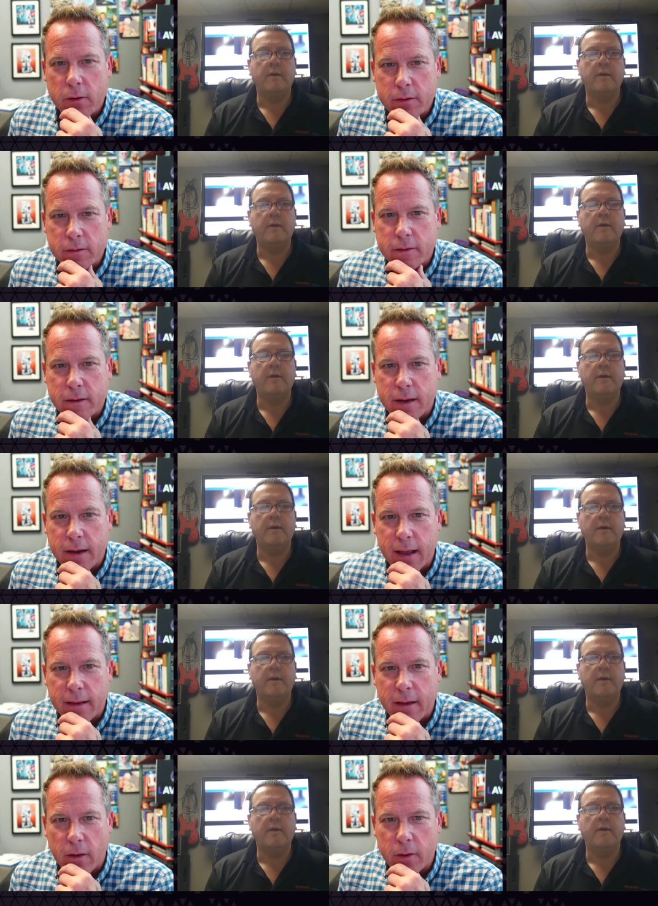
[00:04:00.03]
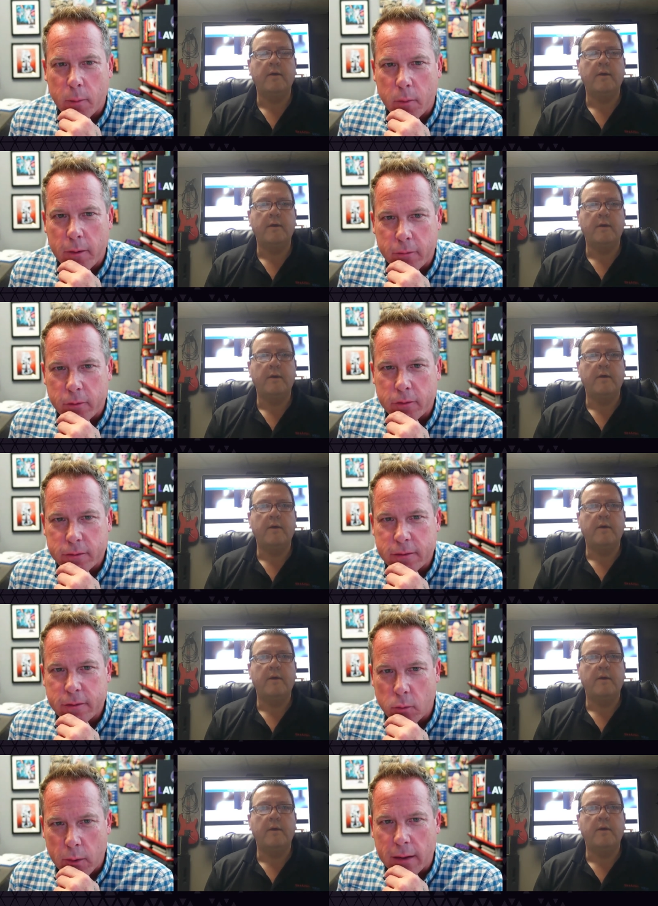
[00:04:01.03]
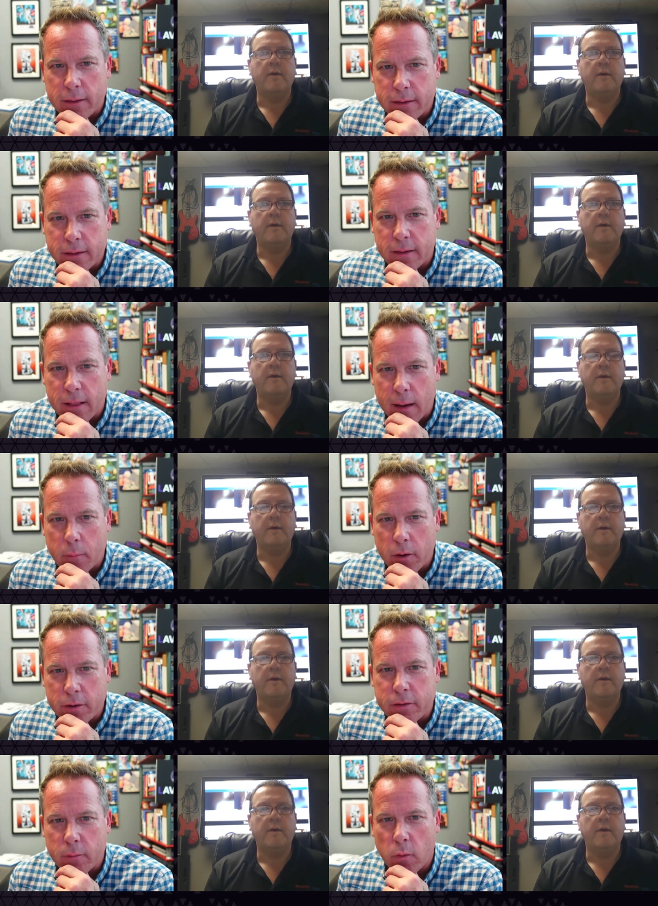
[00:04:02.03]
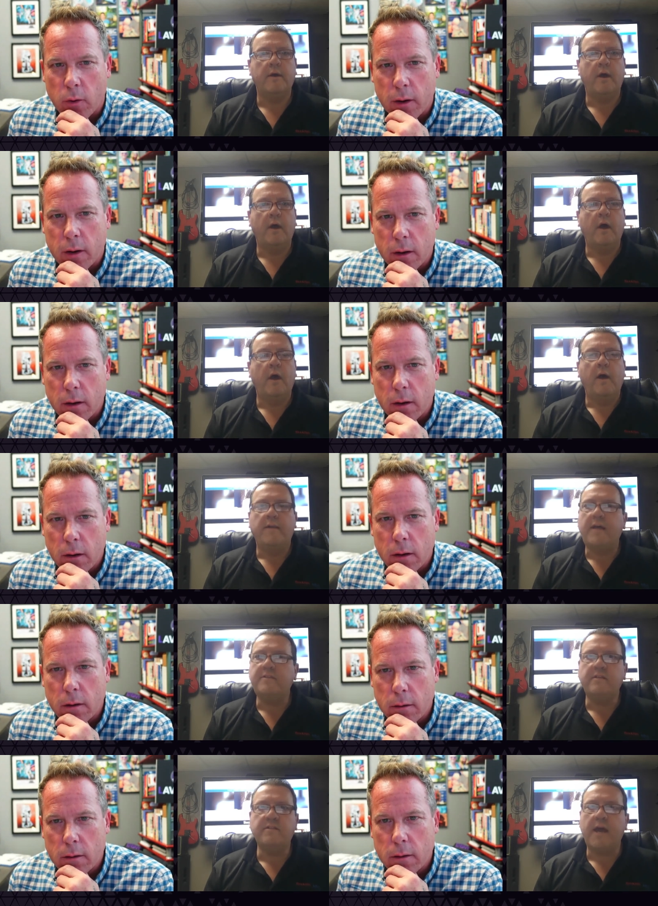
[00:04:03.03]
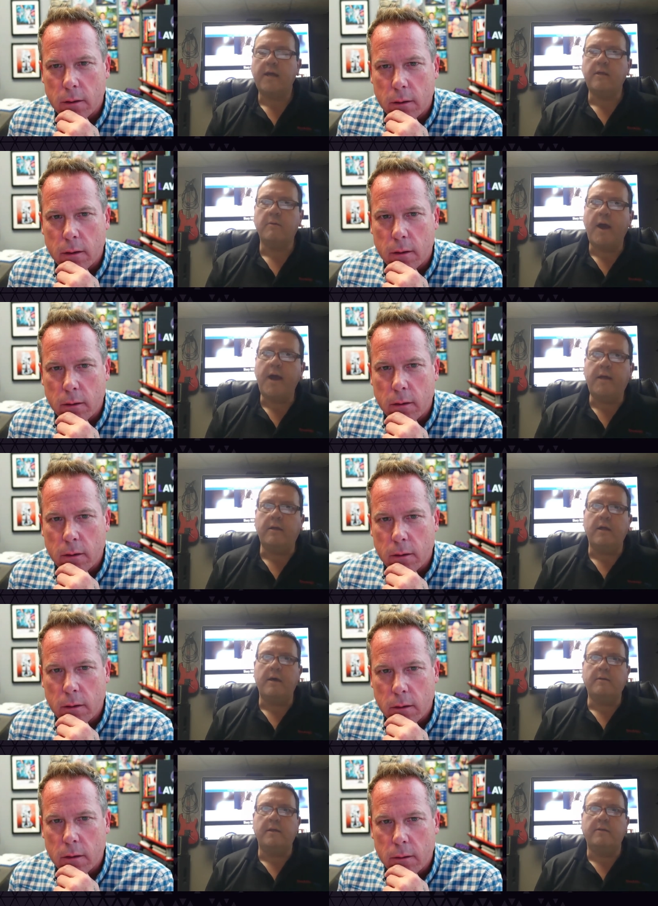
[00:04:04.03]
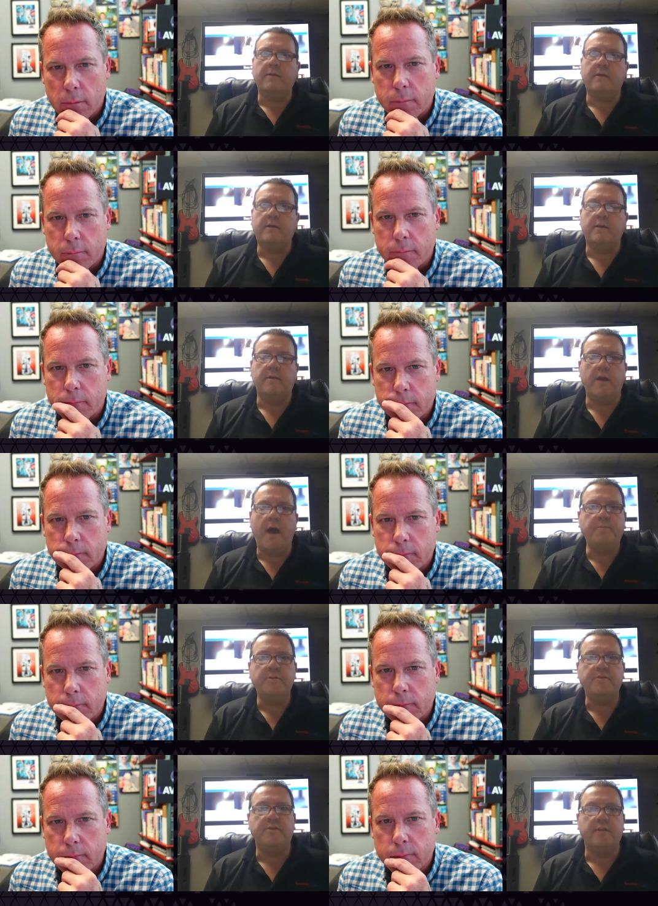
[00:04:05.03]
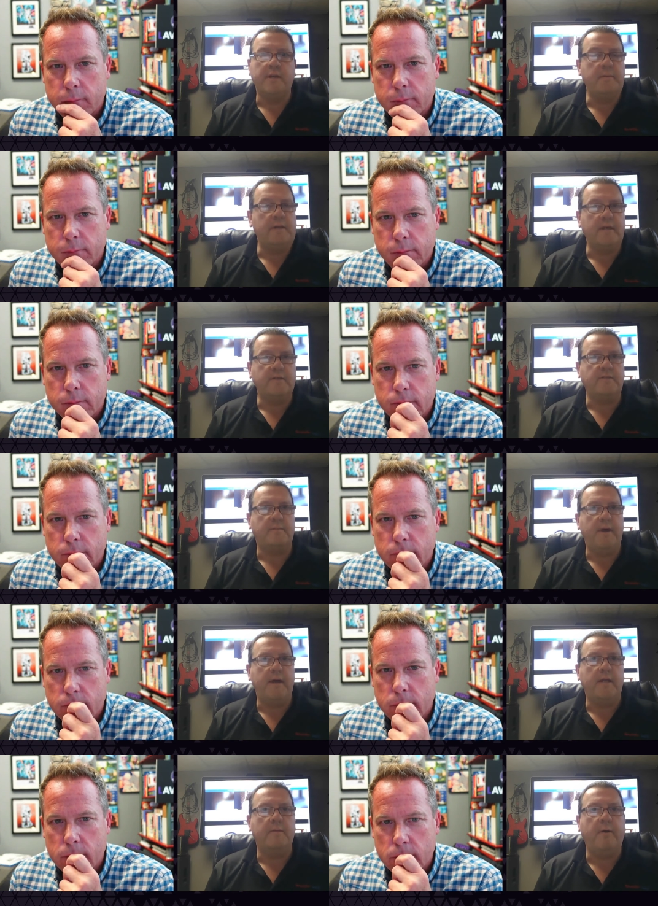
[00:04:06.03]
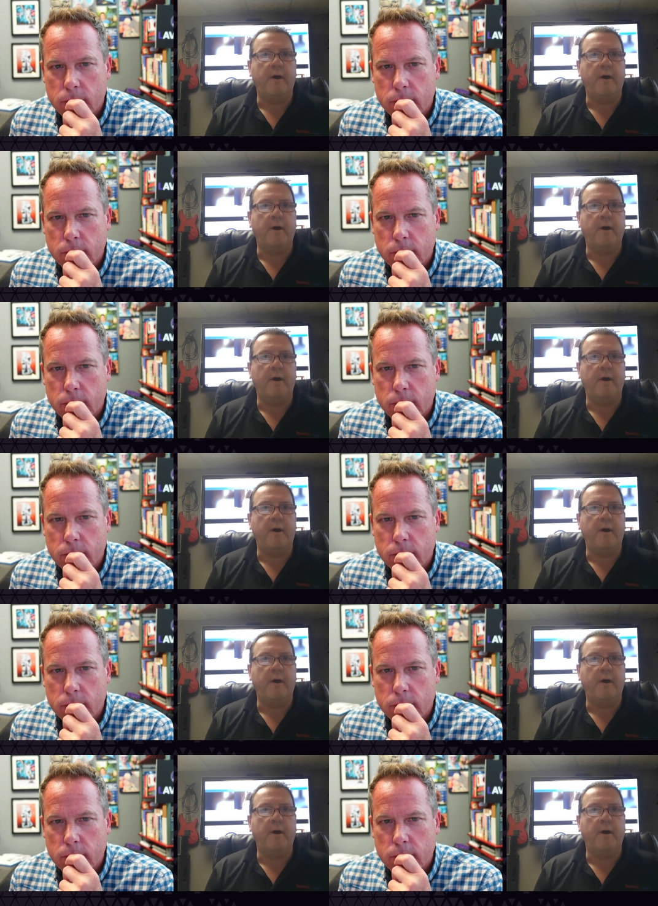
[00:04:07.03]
Speaker 1: can just connect all your peripherals directly to the collaboration board.
Speaker 2: That's exactly right. The options are limitless depending